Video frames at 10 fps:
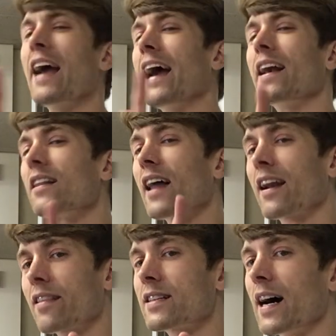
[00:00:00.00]
And a
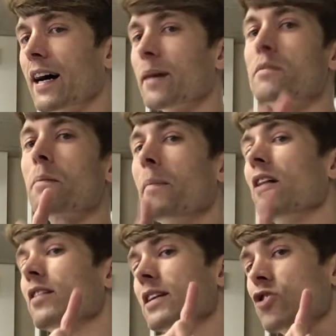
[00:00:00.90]
lot of the times,
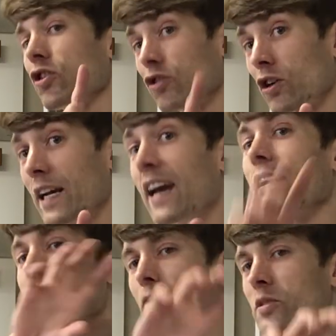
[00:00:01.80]
melodies aren't
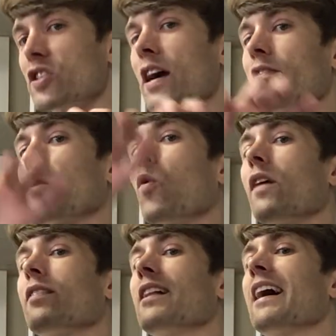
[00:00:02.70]
created from just having
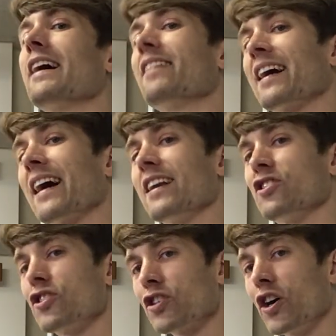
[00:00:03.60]
one line that kind
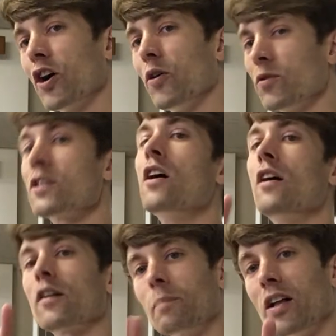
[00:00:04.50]
of just goes.
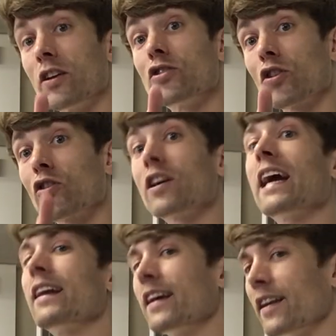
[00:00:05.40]
Melodies are
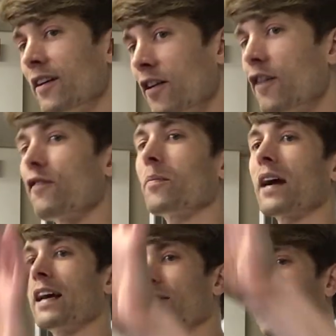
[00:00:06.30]
created from
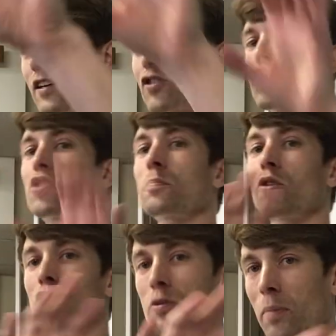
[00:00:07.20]
kind of
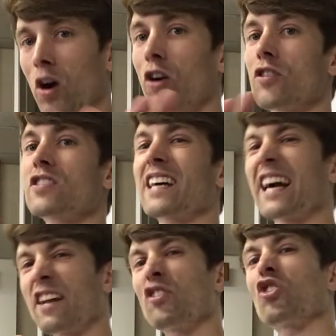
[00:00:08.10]
interspersed parts that
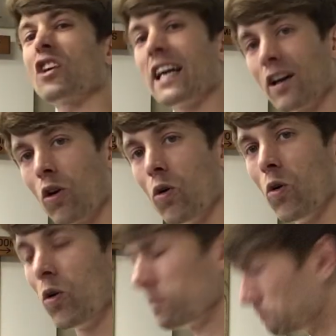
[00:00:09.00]
kind of create a whole.